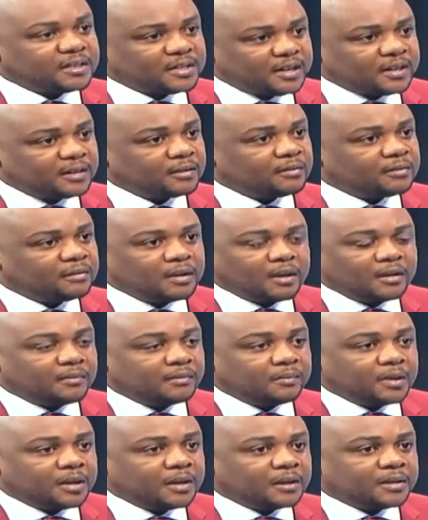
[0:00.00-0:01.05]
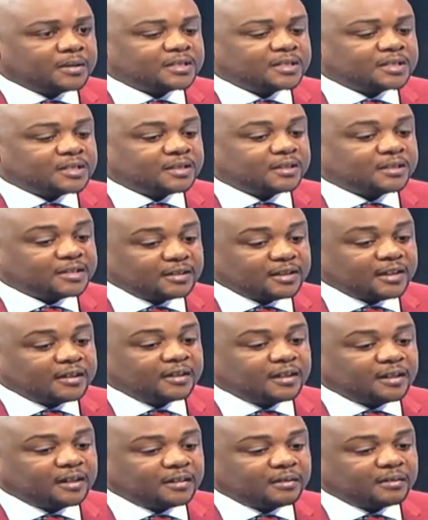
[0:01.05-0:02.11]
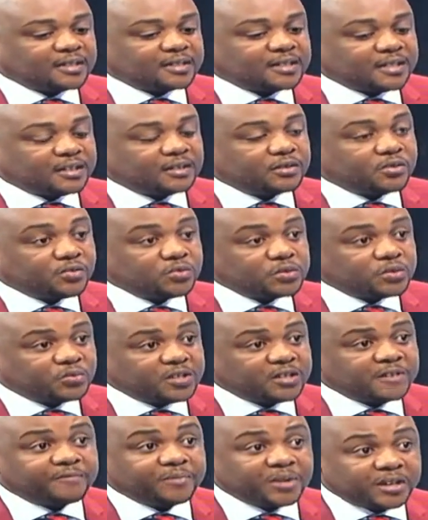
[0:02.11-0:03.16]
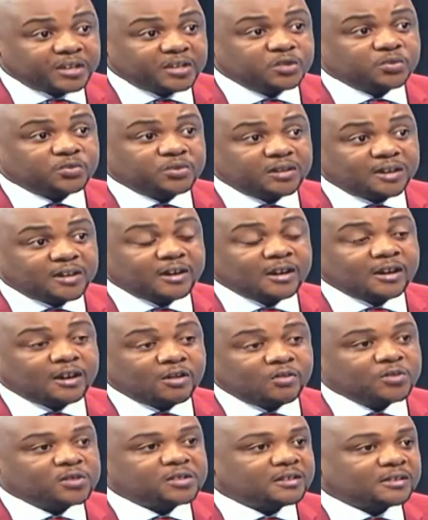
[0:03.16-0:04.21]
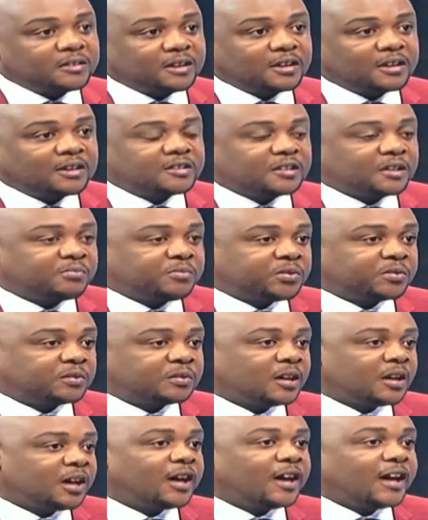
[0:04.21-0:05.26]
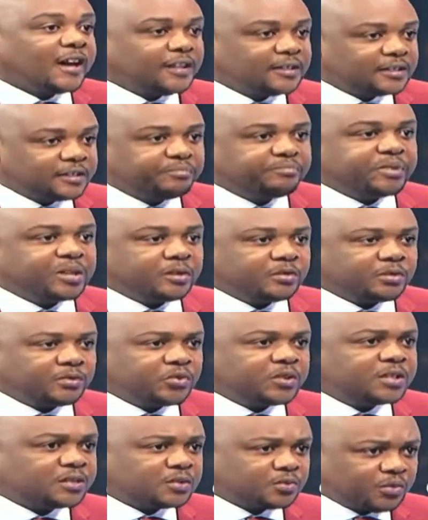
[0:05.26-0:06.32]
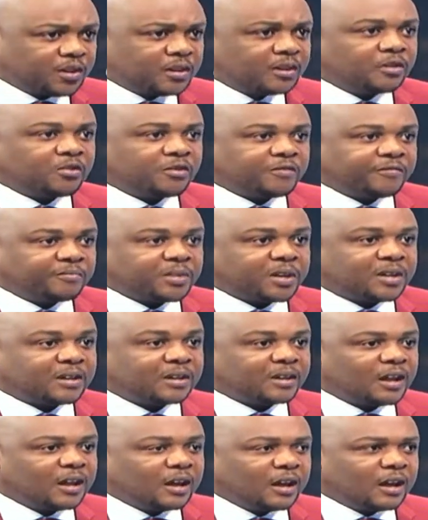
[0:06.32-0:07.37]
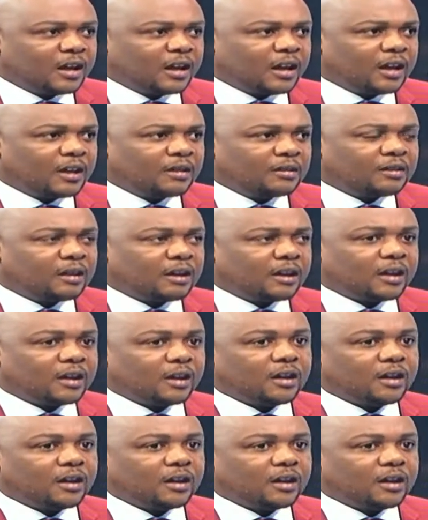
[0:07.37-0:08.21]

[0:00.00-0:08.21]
they saying sick notes which have been issued illegally are costing the country about 18 billion, which is quite a lot of money. And